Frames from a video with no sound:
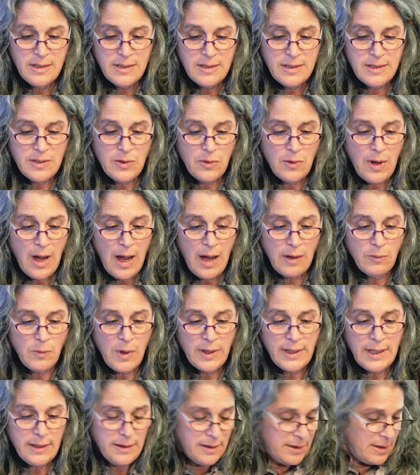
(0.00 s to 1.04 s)
So I
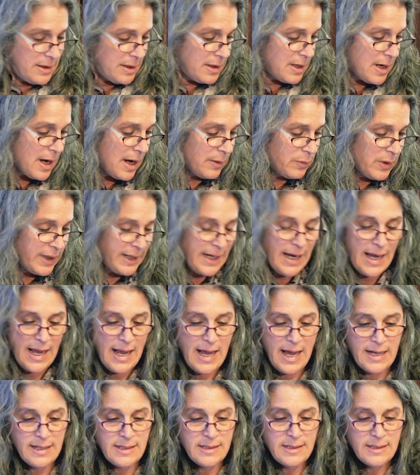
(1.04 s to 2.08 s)
want to
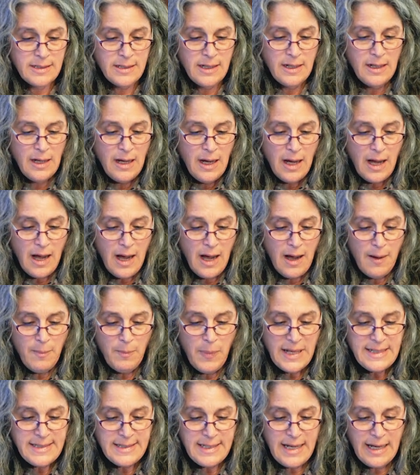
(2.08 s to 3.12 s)
end
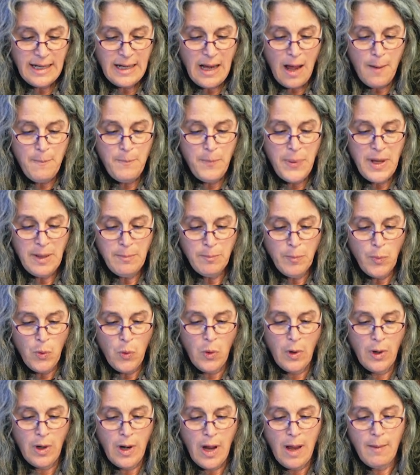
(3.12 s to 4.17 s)
by saying a bit
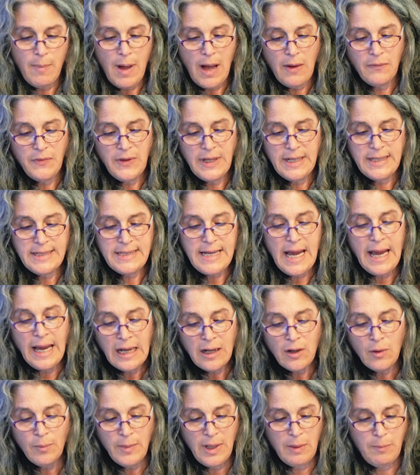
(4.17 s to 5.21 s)
more about the
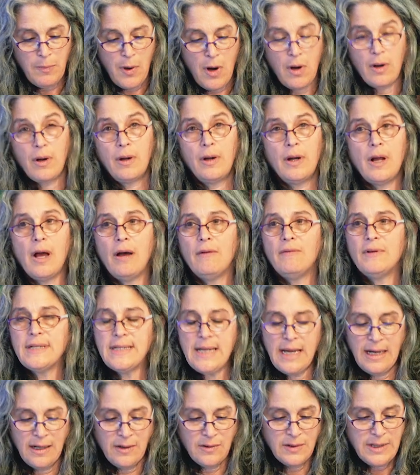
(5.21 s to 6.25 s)
entanglement part of
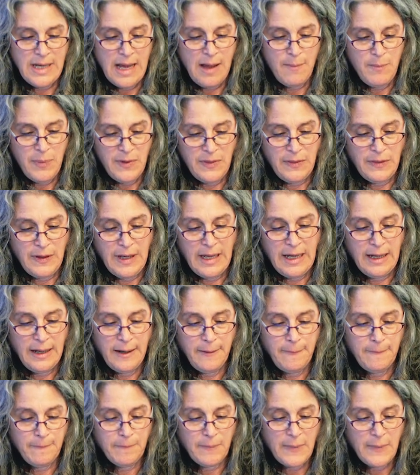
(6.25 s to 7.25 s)
entangled empathy.